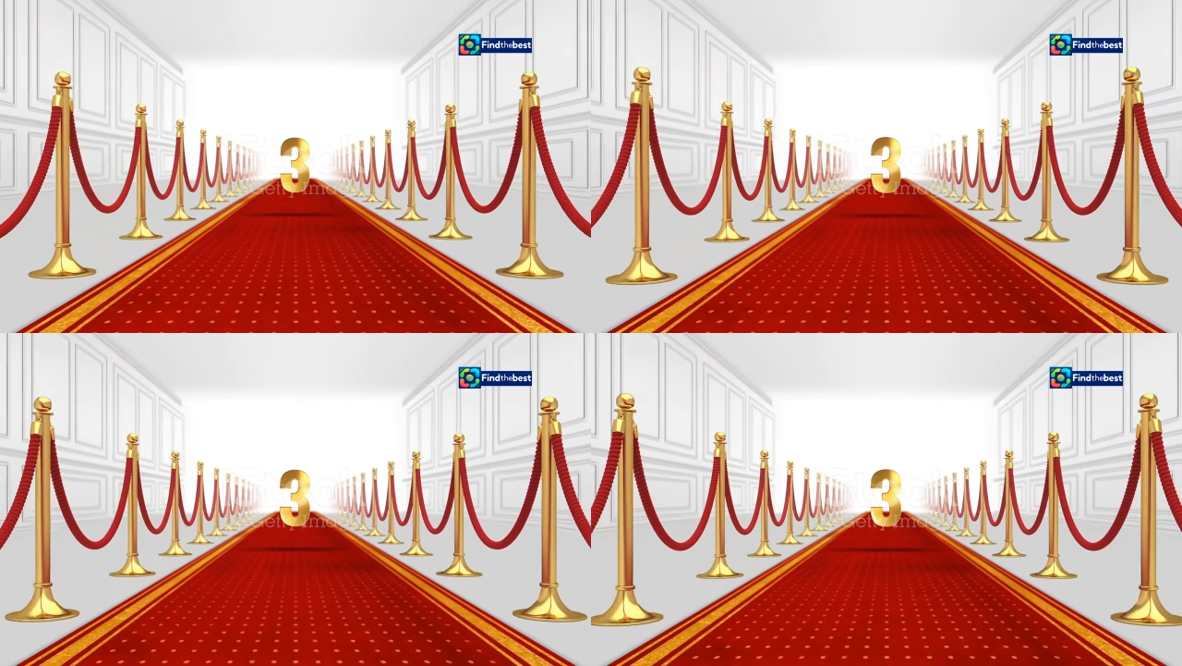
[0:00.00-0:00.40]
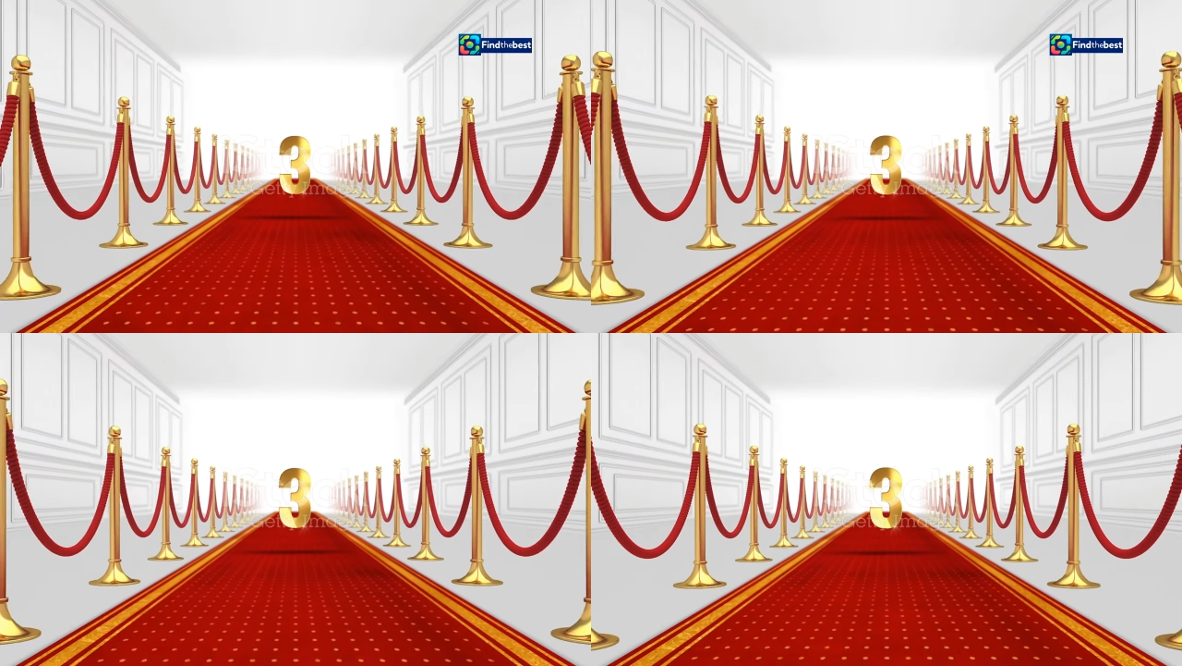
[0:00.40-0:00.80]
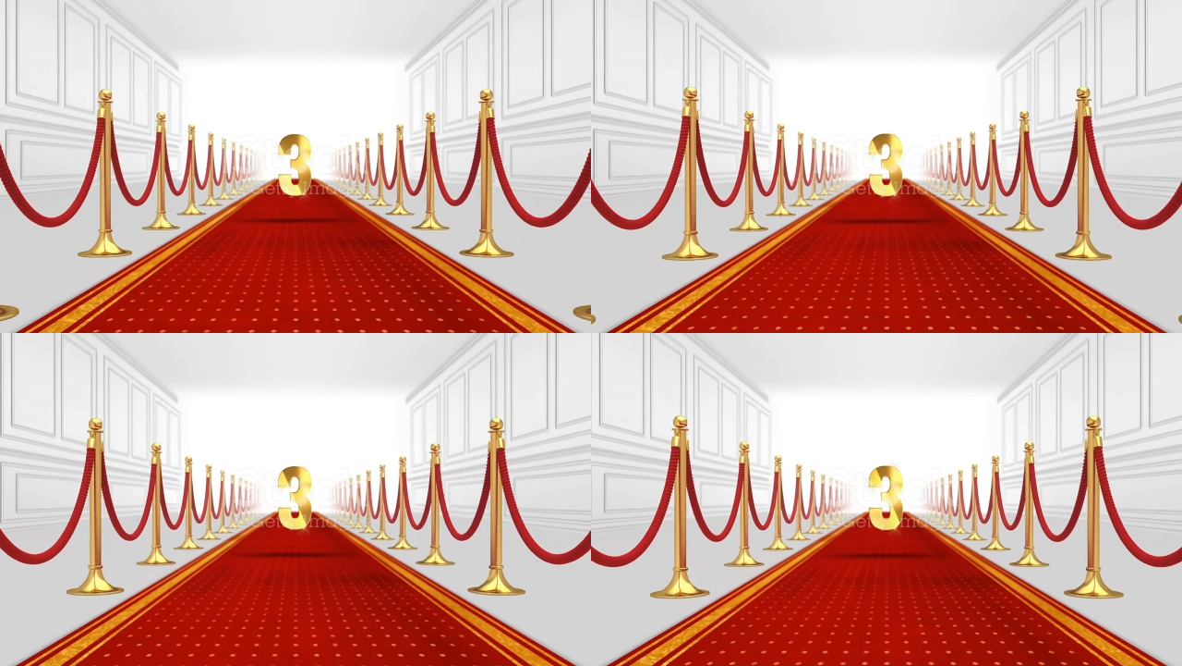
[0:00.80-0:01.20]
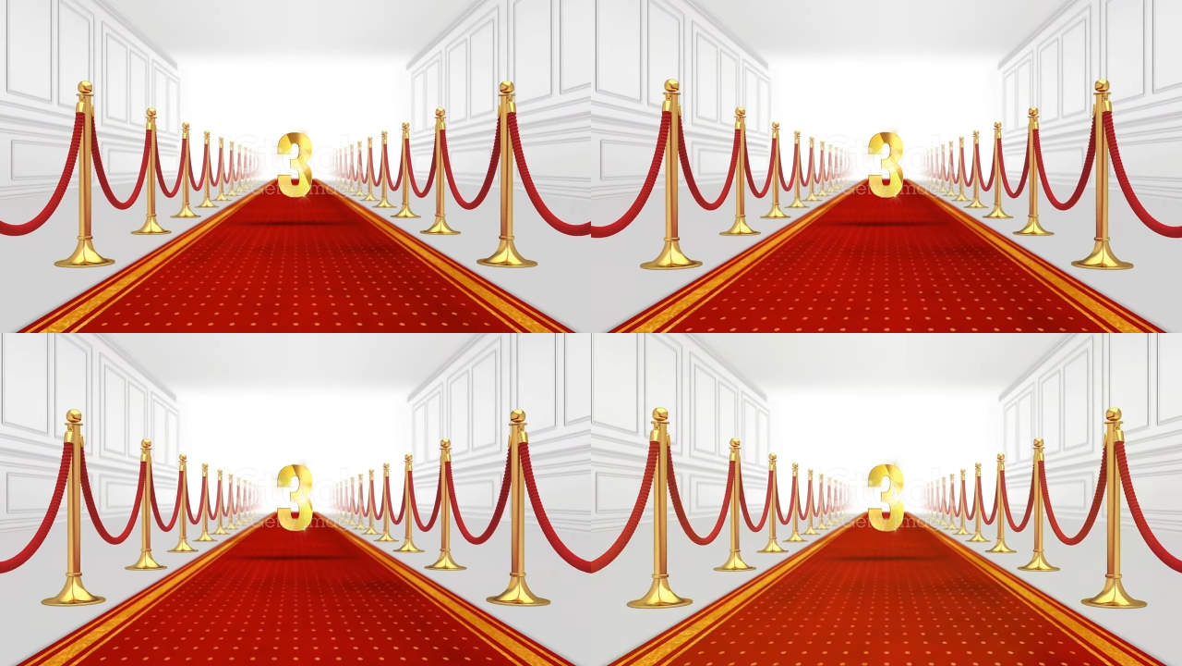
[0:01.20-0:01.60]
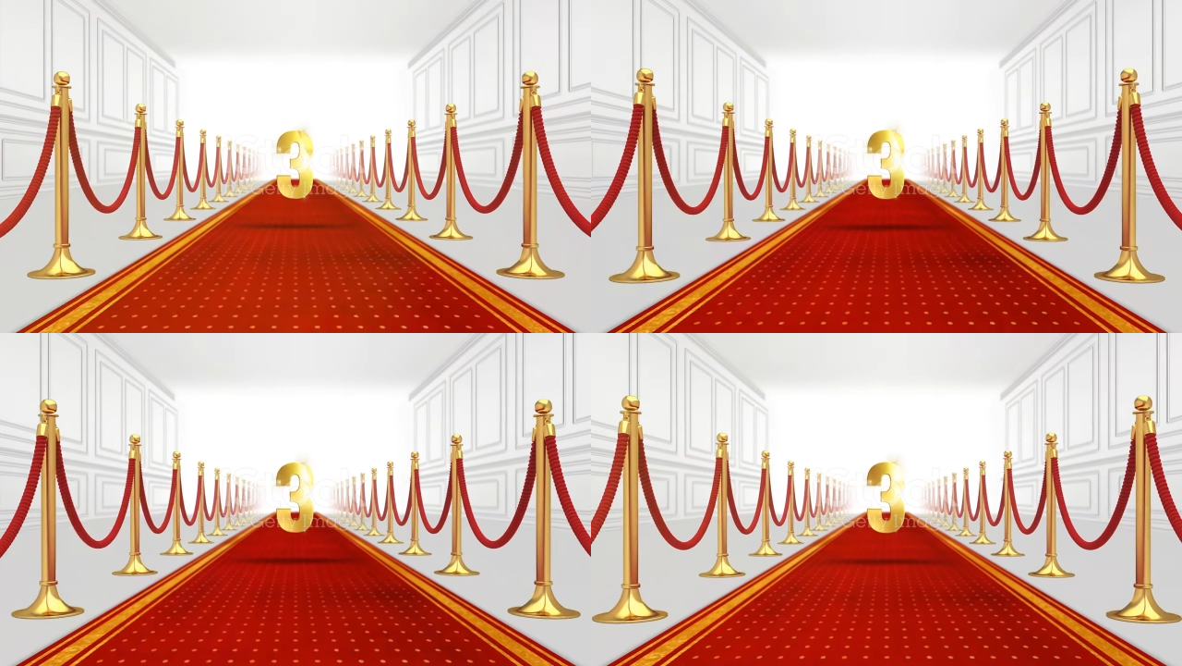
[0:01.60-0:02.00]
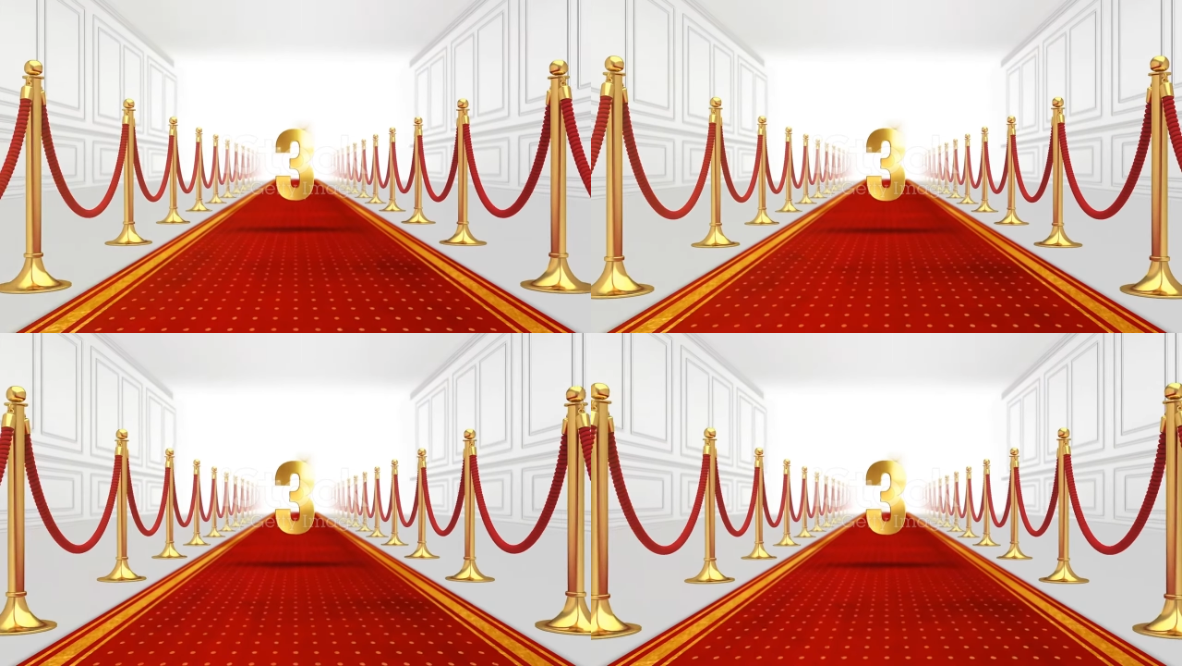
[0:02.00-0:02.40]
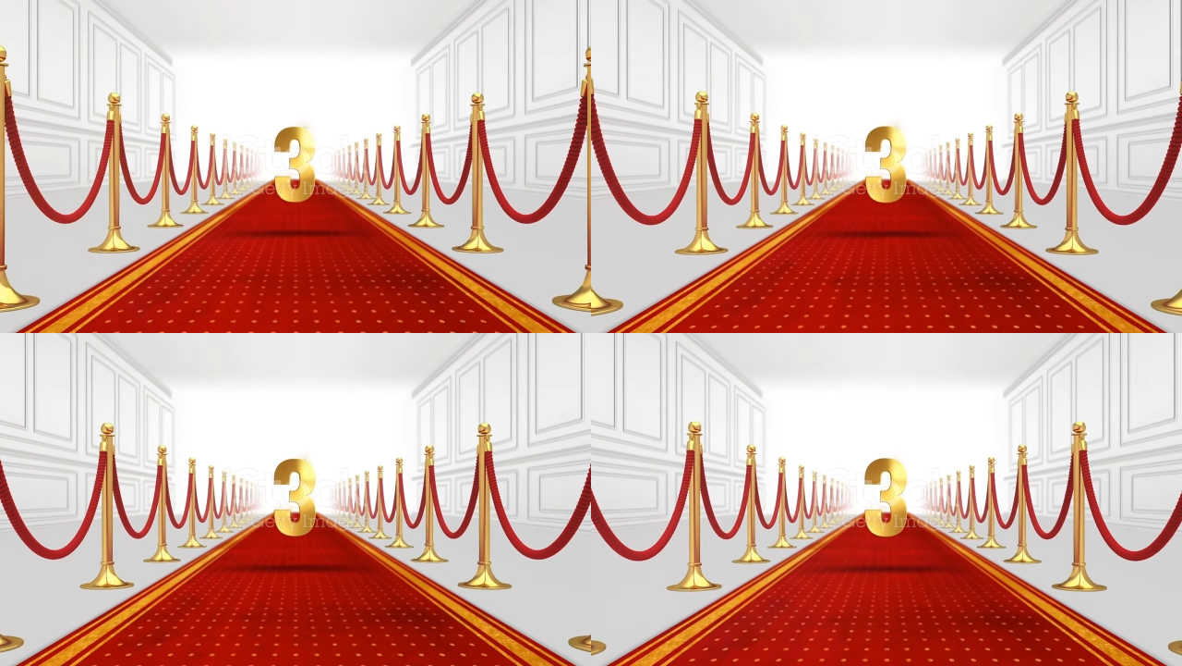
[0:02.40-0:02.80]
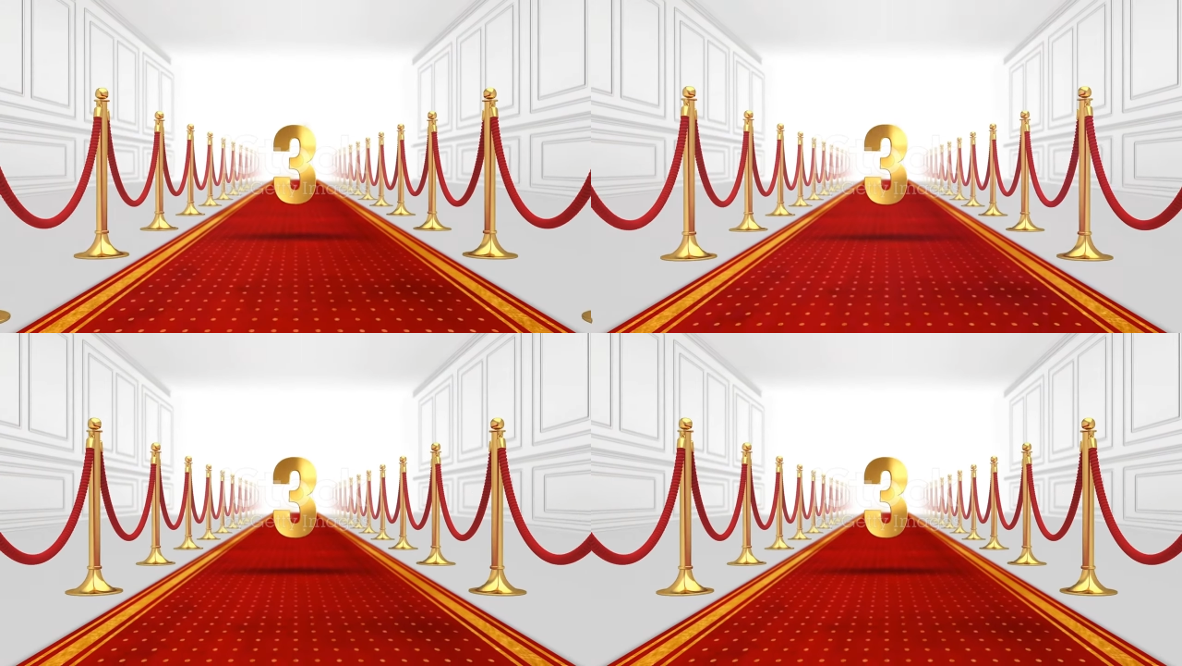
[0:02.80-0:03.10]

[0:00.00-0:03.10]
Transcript: No face is visible, so there are no lips to read.